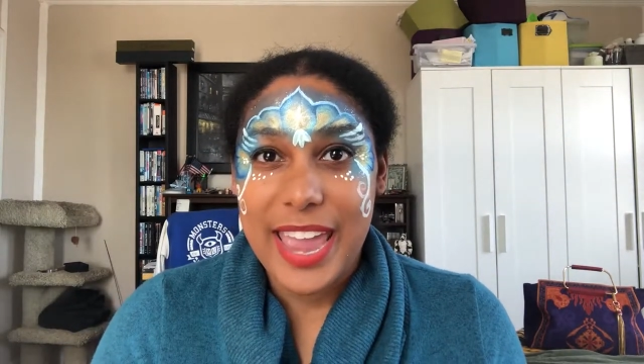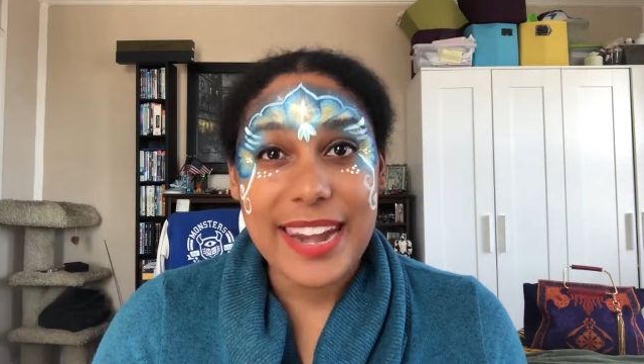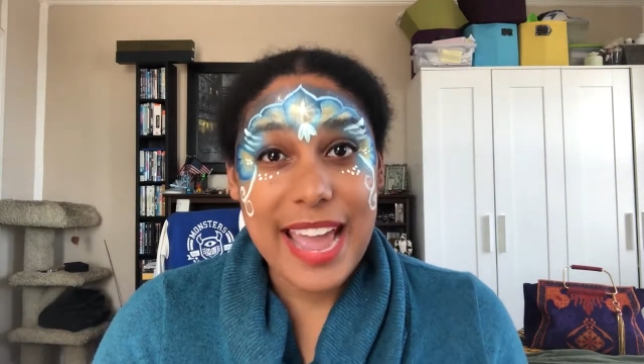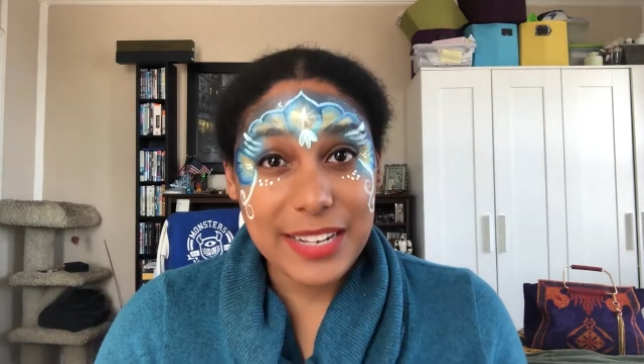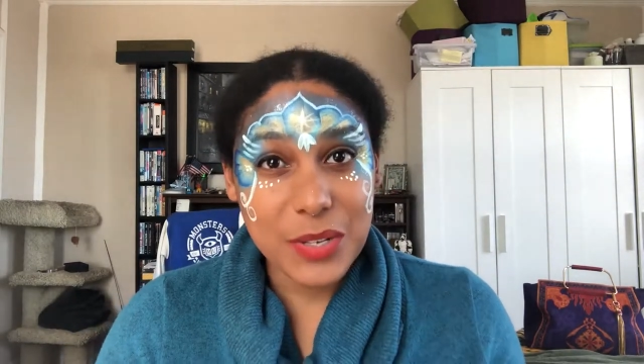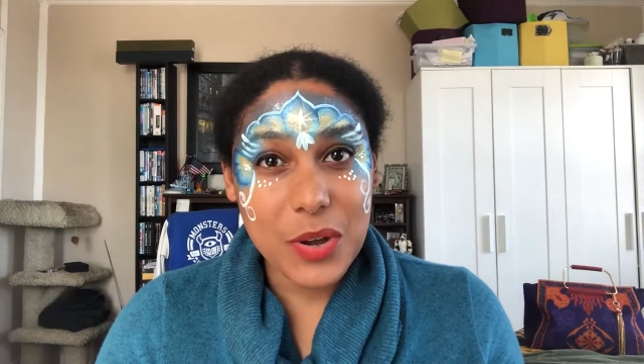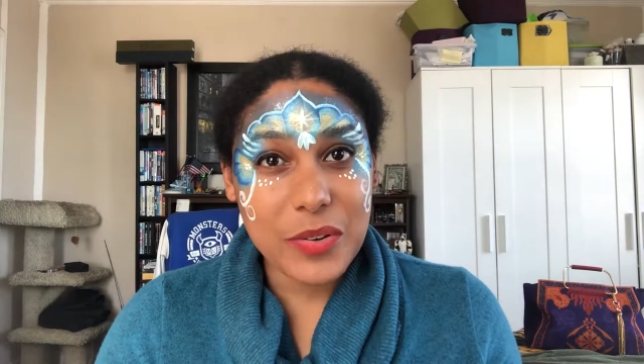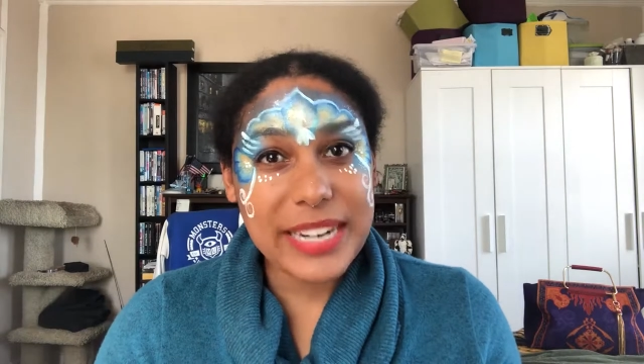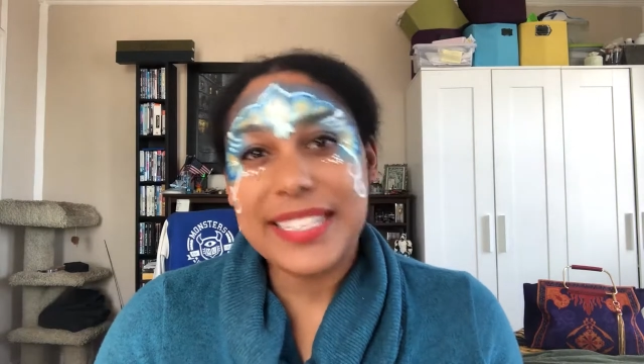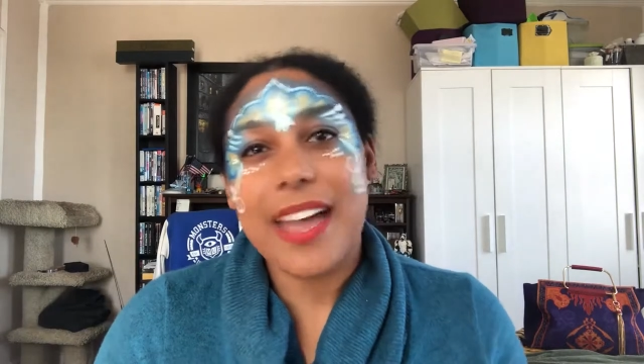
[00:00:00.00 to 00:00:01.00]
And as
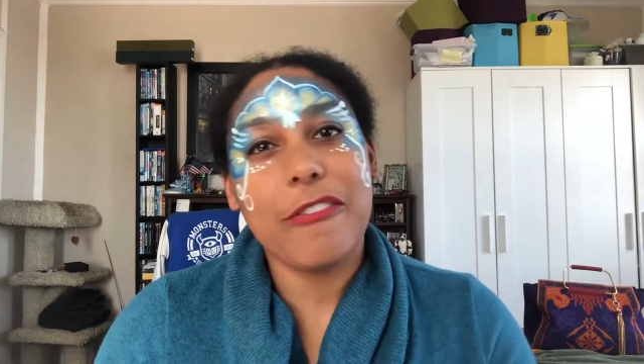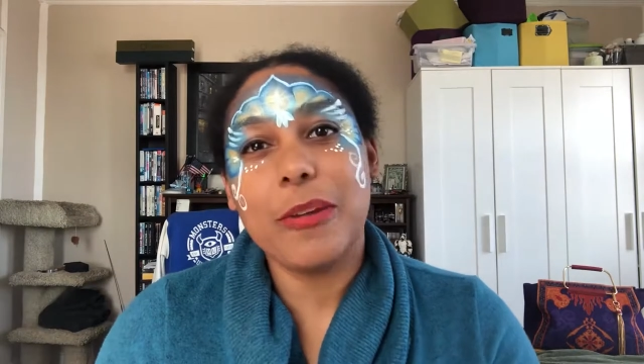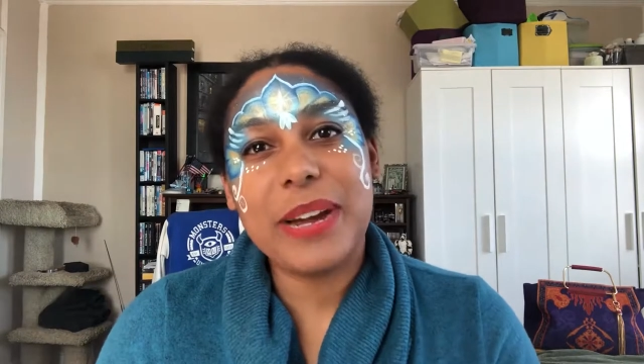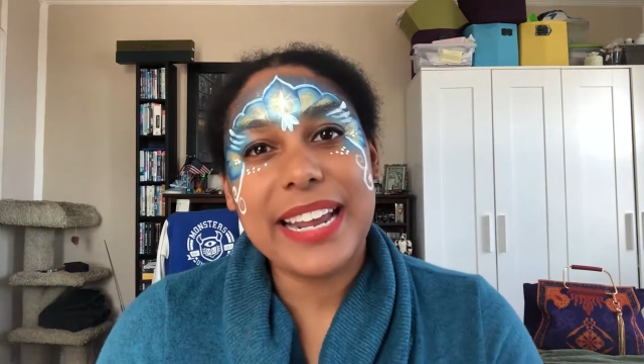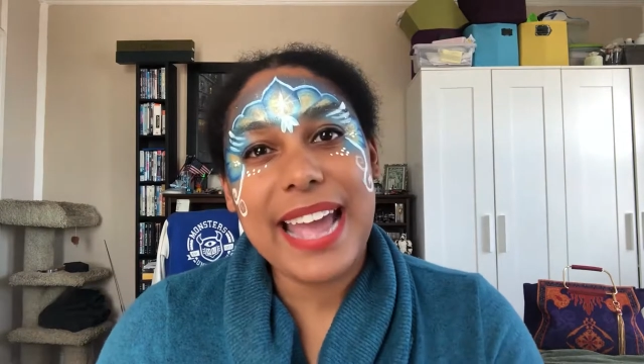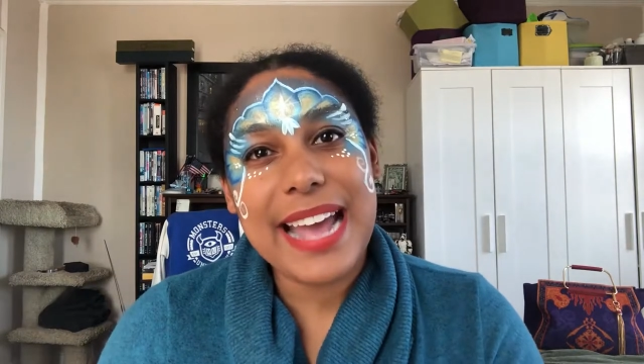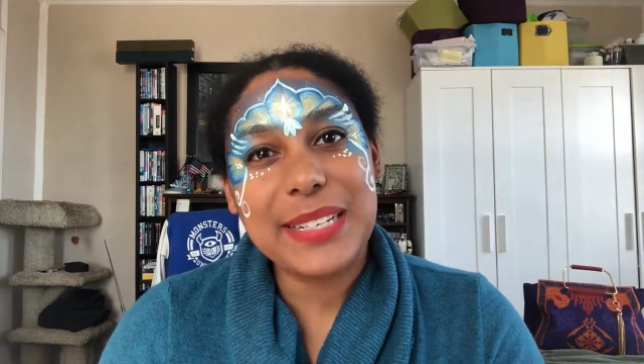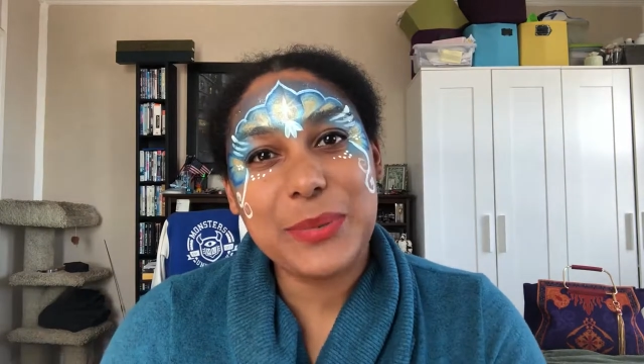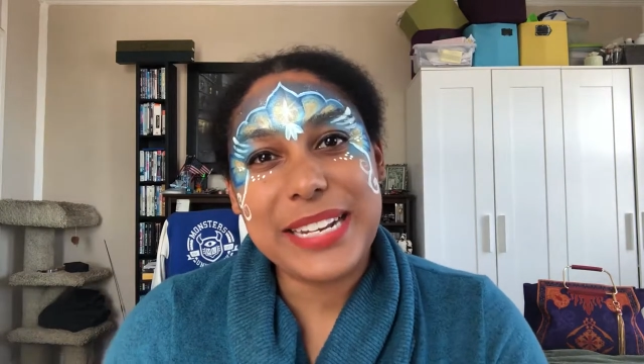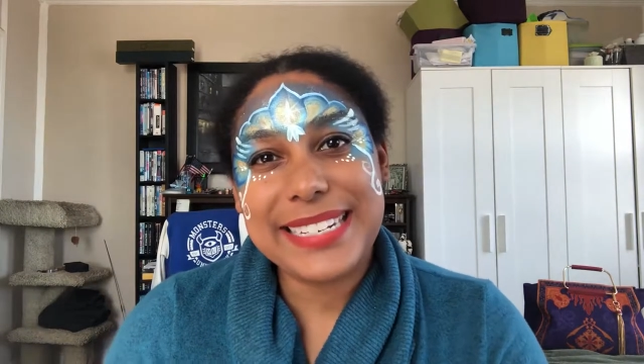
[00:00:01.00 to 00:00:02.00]
always, everybody
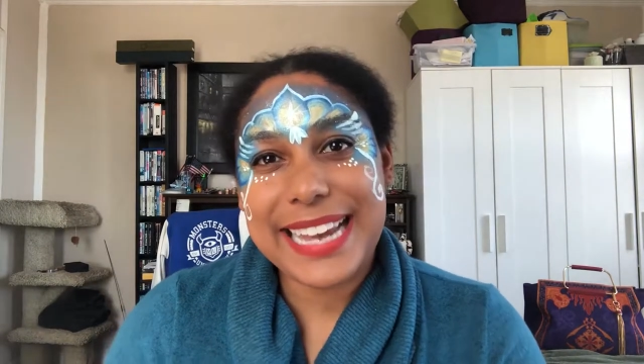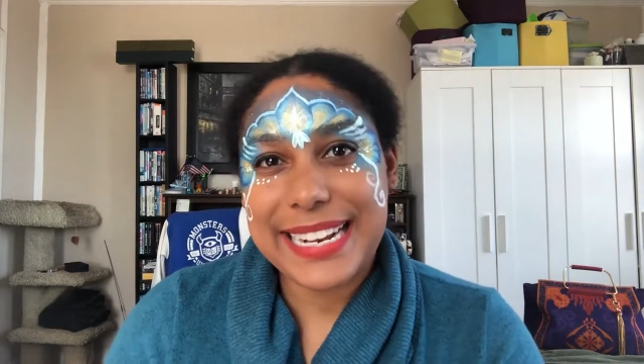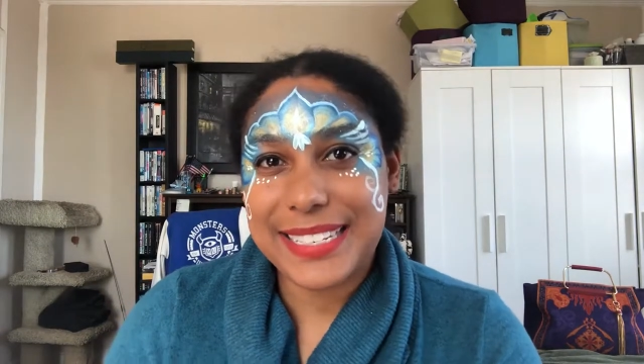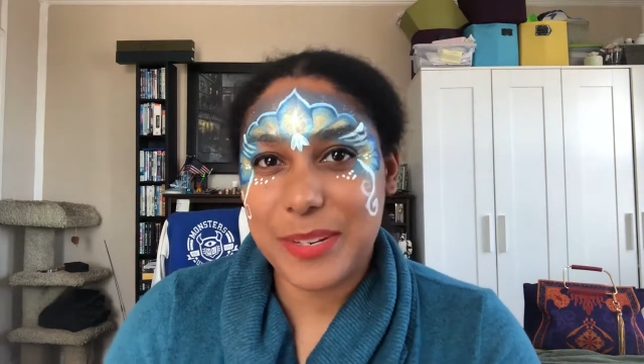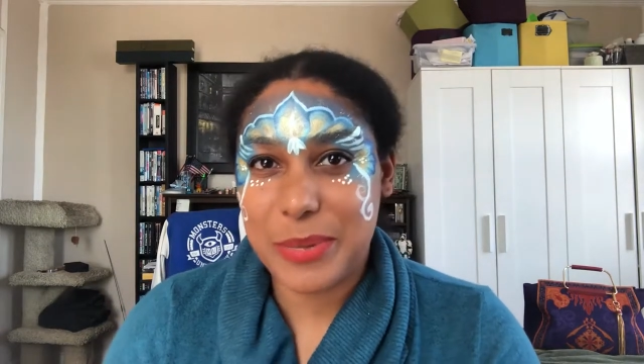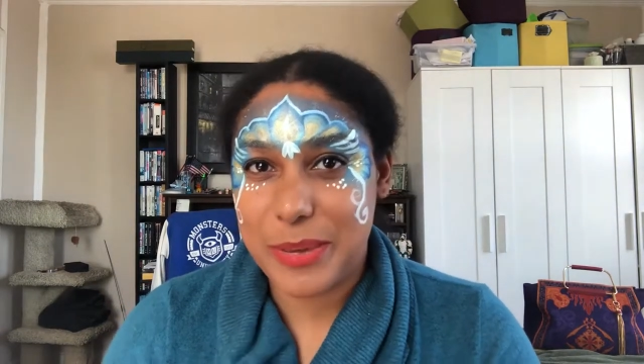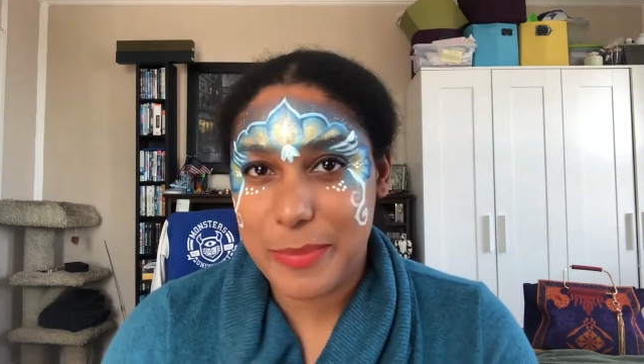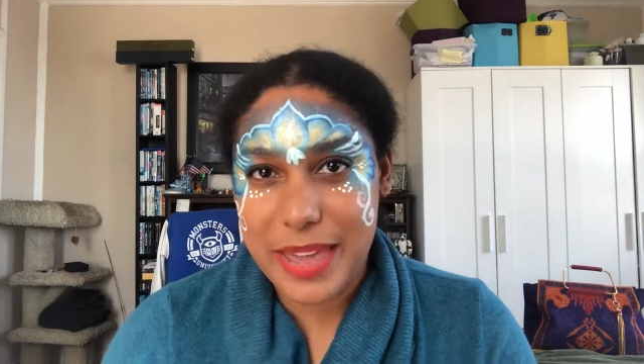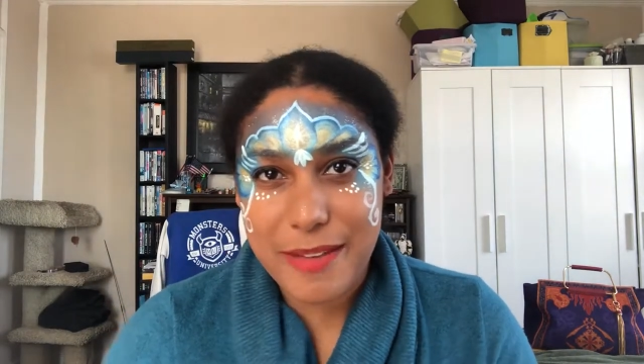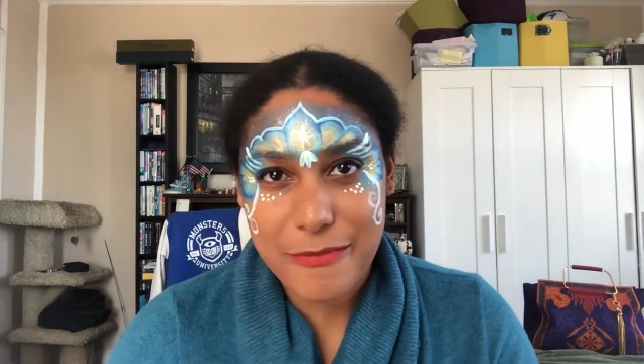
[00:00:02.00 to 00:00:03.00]
has what it takes to be a
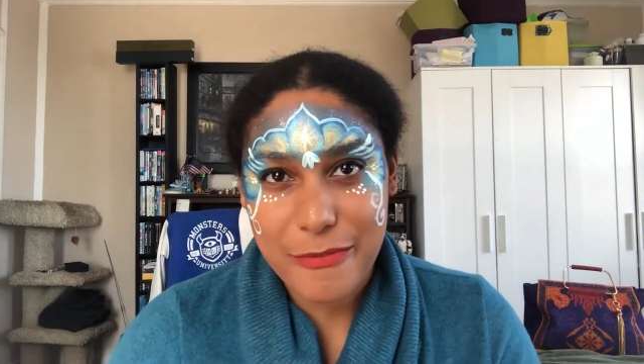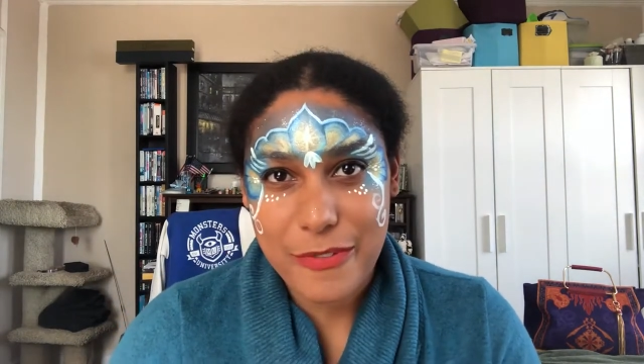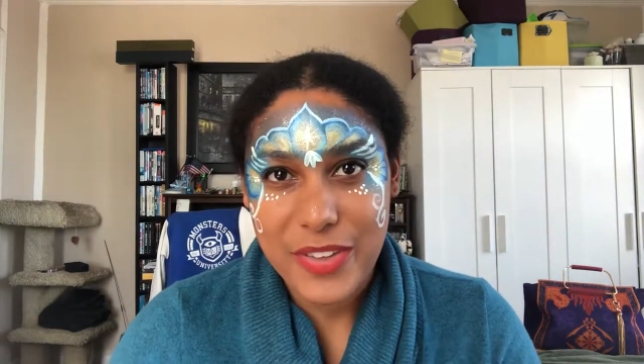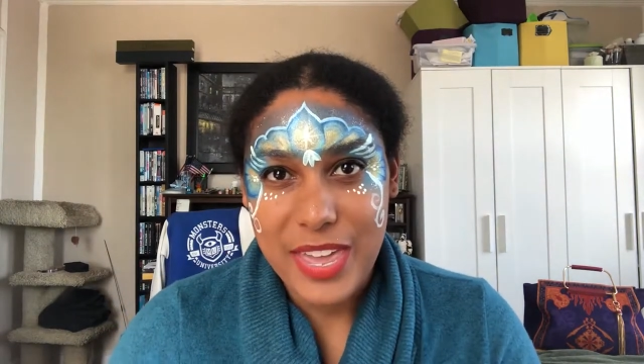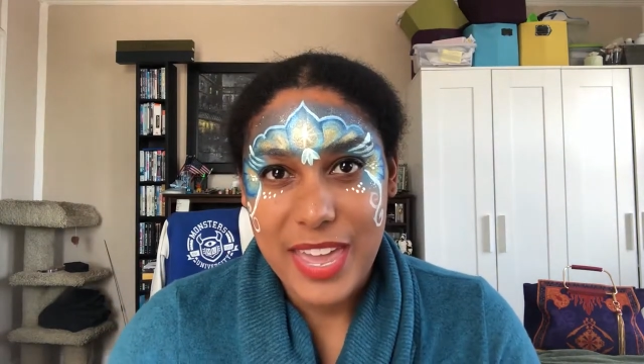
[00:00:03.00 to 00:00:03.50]
BAMF.